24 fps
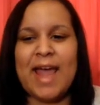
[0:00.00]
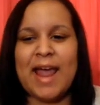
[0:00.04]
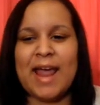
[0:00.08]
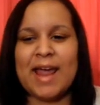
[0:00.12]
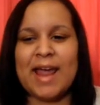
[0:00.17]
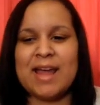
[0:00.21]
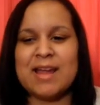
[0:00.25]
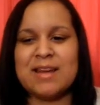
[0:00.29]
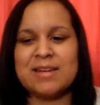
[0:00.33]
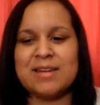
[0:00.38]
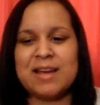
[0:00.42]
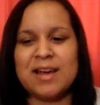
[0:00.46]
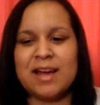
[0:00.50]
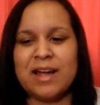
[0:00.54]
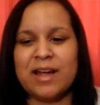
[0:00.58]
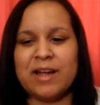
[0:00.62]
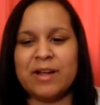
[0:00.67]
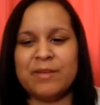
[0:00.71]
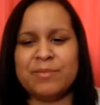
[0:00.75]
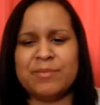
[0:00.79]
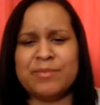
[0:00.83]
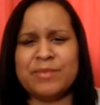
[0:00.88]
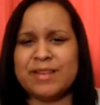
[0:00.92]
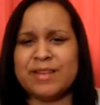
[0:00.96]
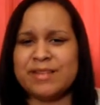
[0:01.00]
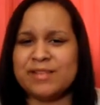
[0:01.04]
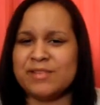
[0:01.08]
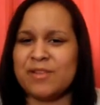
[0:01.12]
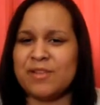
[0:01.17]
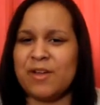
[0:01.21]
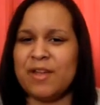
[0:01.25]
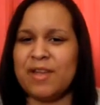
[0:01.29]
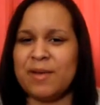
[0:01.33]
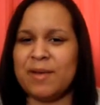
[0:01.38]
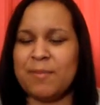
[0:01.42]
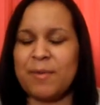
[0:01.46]
and this is
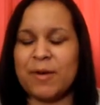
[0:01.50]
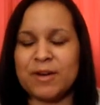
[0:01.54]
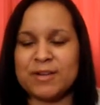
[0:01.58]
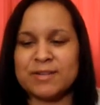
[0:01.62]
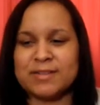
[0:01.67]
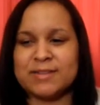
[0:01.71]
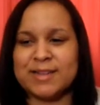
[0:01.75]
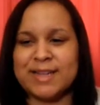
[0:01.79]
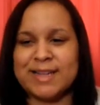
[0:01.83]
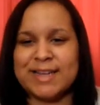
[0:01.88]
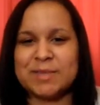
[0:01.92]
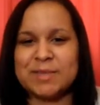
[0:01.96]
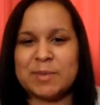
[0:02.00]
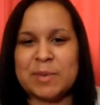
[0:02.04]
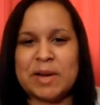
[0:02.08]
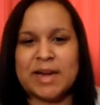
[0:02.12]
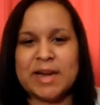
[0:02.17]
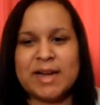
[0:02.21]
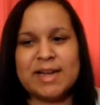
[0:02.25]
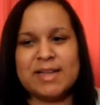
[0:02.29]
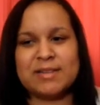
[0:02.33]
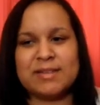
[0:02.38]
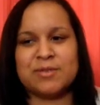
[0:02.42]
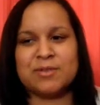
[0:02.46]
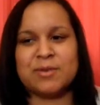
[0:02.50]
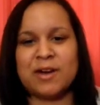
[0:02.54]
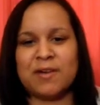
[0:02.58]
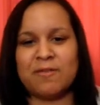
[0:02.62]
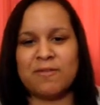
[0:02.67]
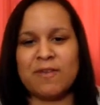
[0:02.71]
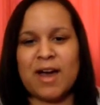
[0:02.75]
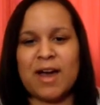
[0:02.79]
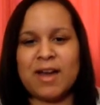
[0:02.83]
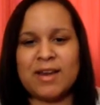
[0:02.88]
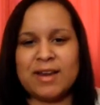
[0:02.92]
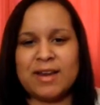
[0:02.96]
only personal experience where
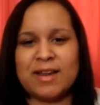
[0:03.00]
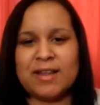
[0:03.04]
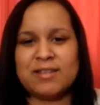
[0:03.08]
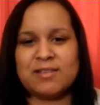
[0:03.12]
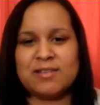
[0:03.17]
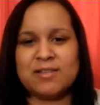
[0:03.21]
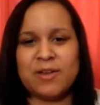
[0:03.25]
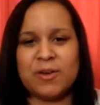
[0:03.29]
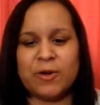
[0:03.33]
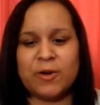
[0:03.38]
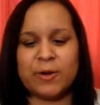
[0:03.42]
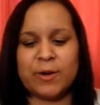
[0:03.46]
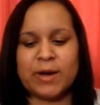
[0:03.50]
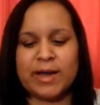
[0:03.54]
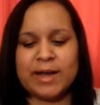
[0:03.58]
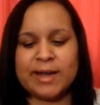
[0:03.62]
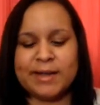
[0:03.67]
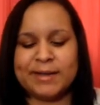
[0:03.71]
I've gotten it. So